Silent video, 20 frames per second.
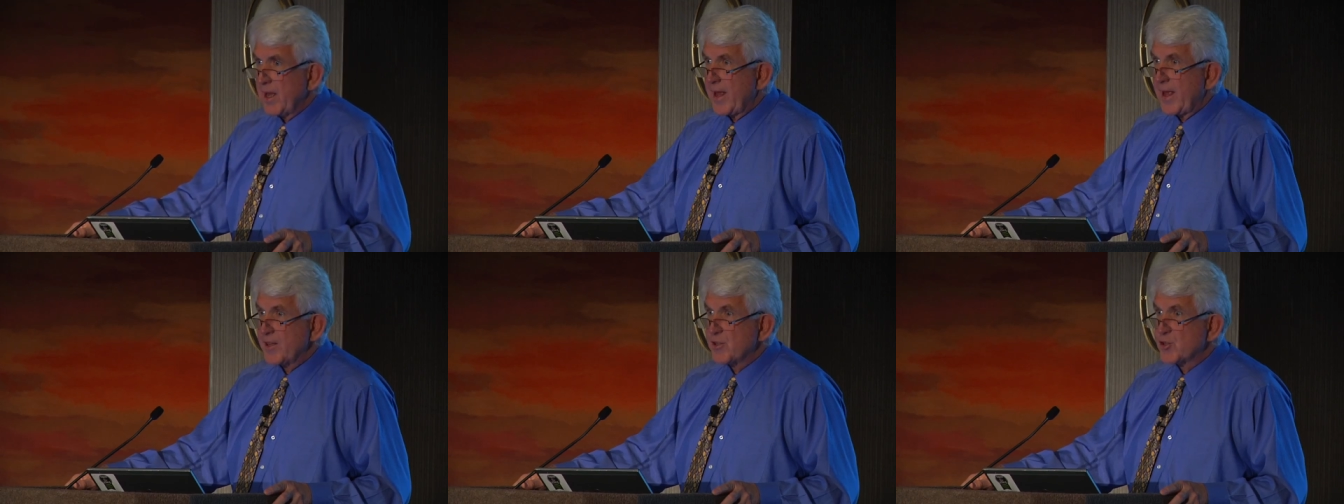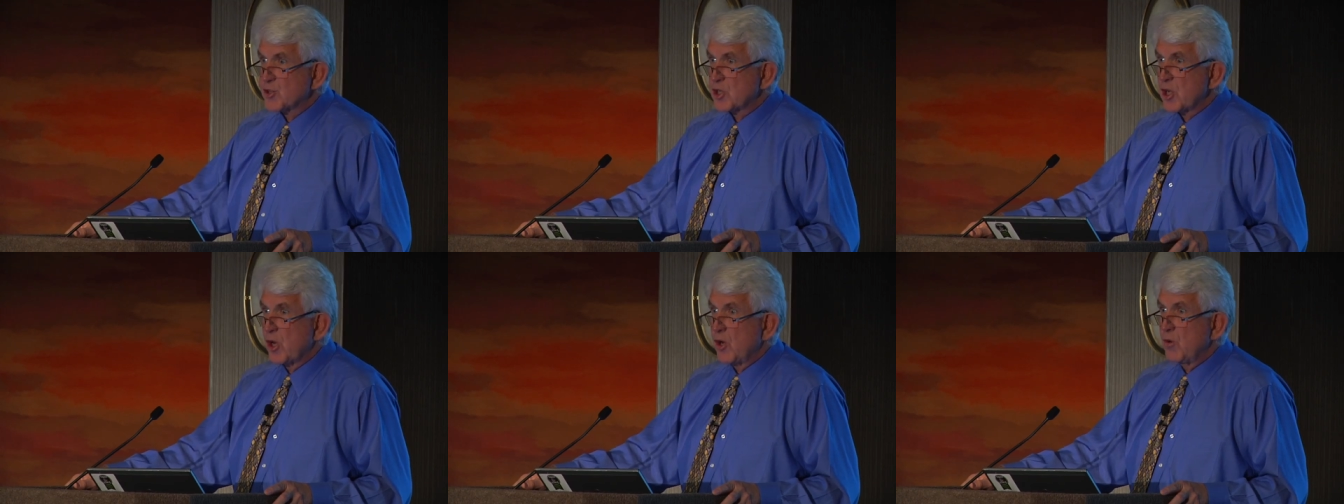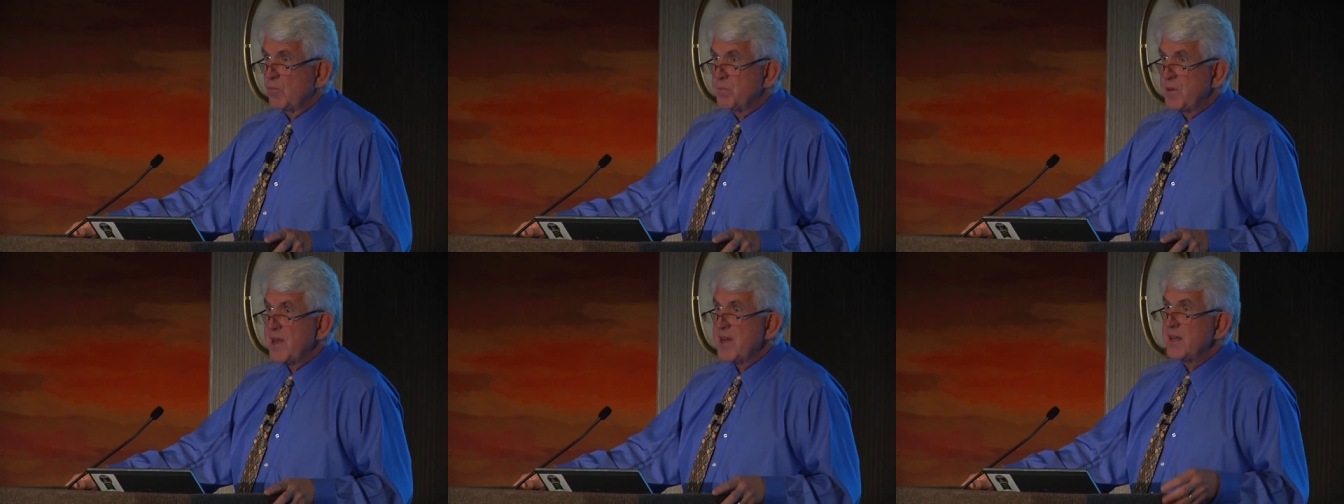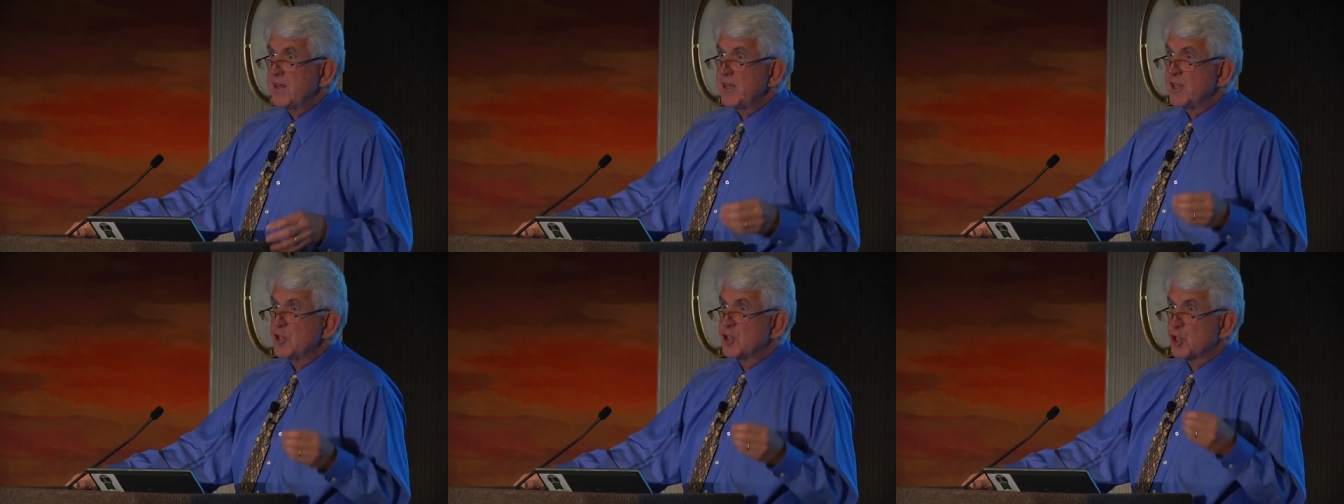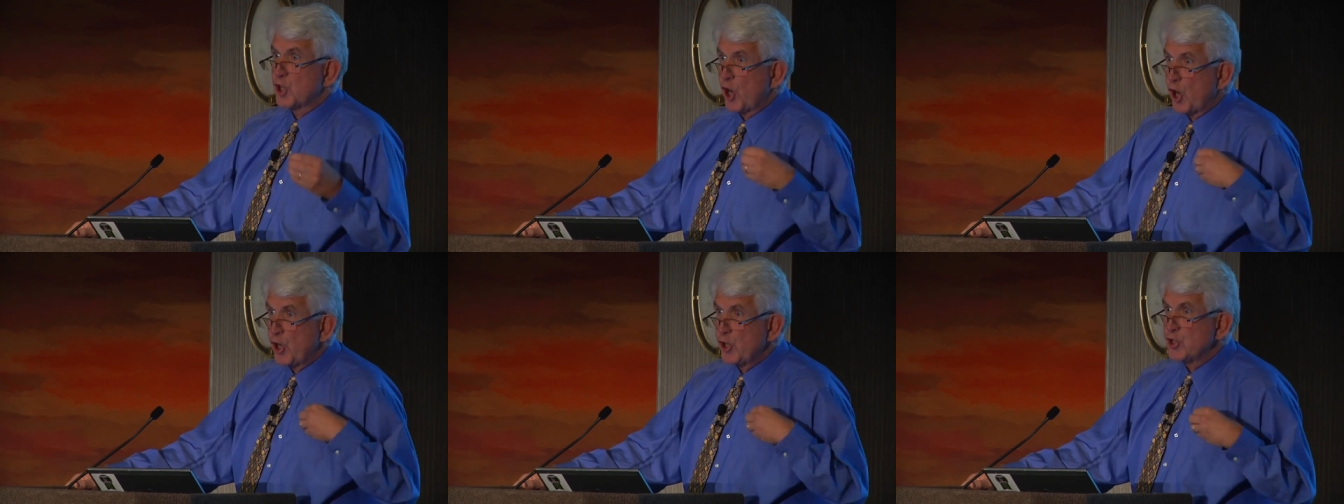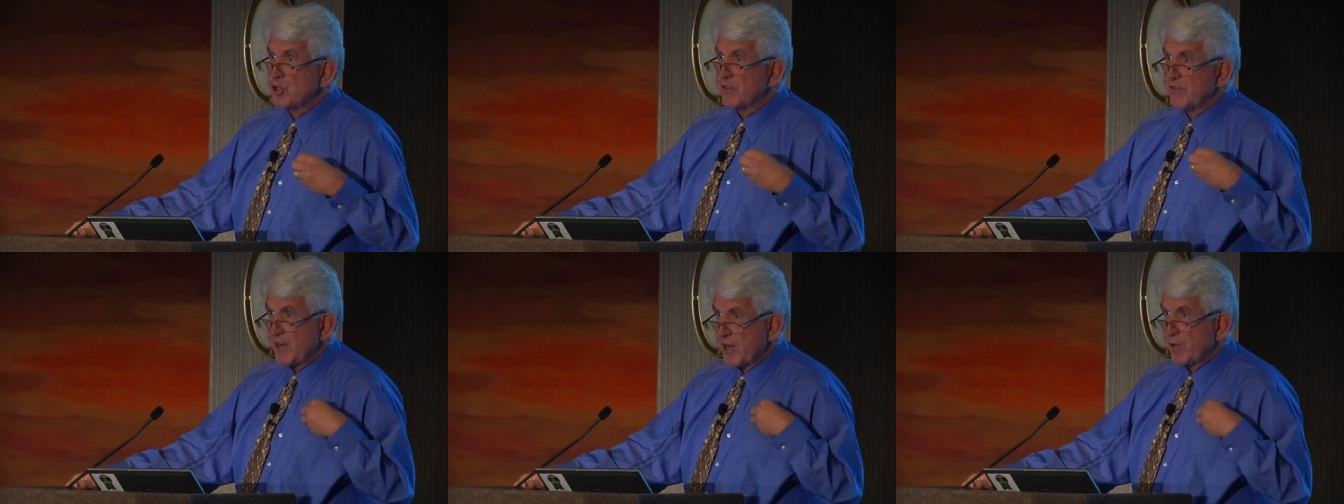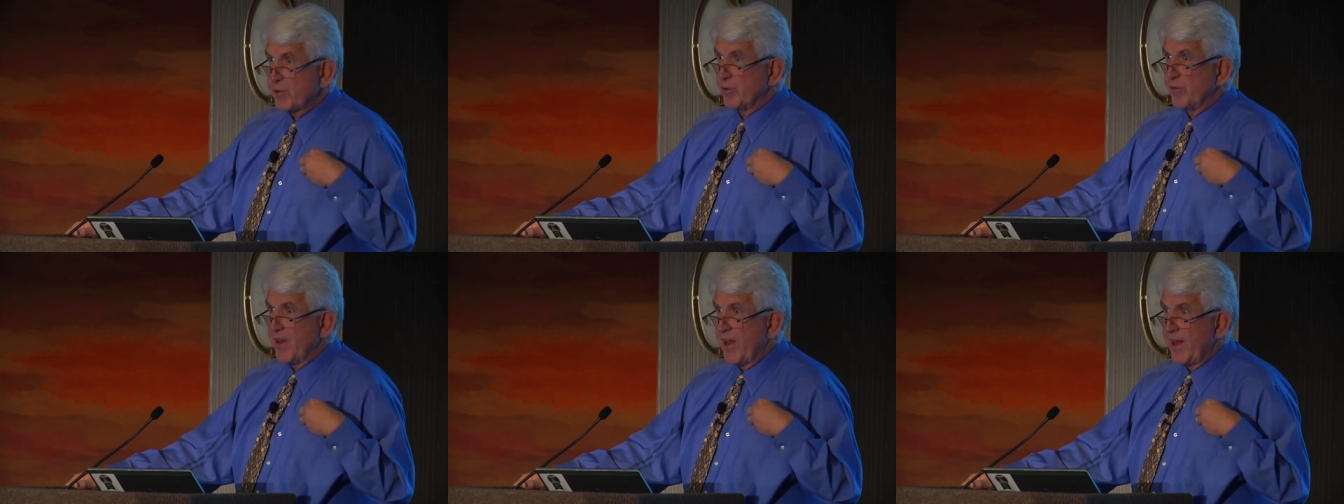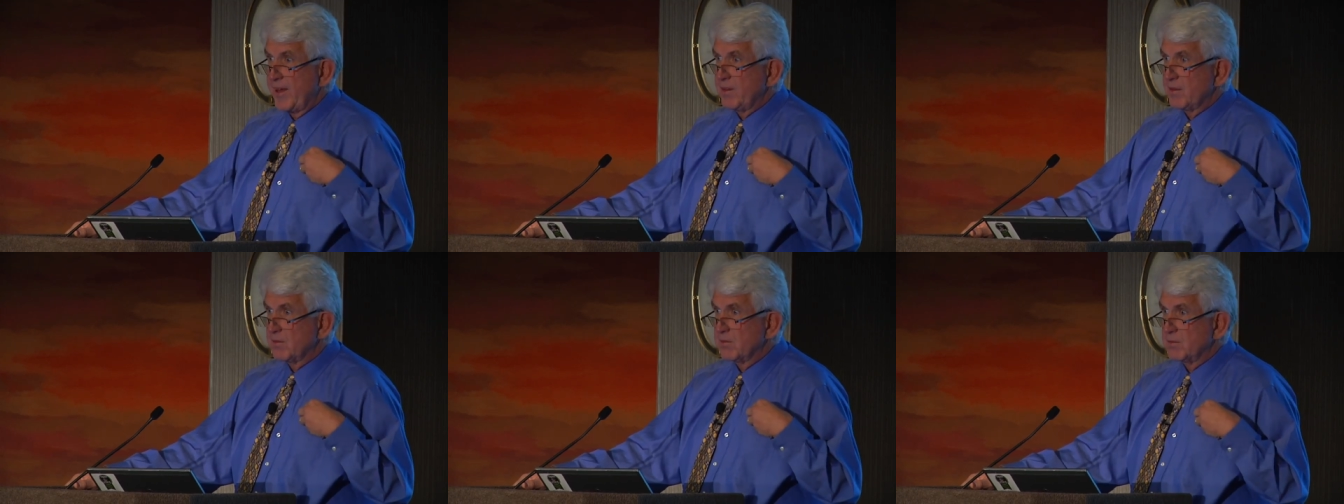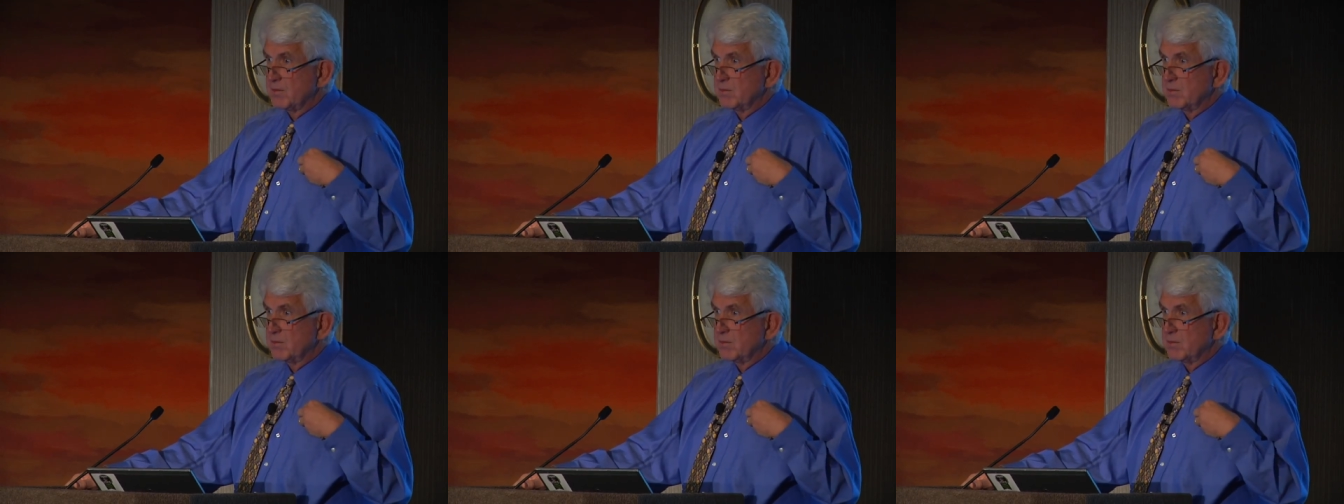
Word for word: And so being in charge of Ethernet,